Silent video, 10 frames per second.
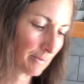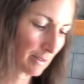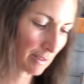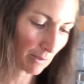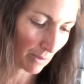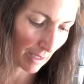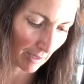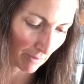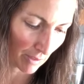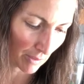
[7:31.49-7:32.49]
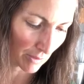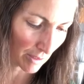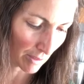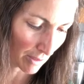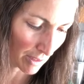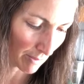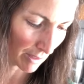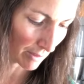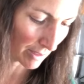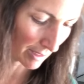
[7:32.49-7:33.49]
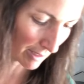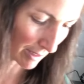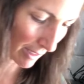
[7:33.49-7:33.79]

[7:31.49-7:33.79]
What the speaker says: Let's see, we'll cover those little tomato seeds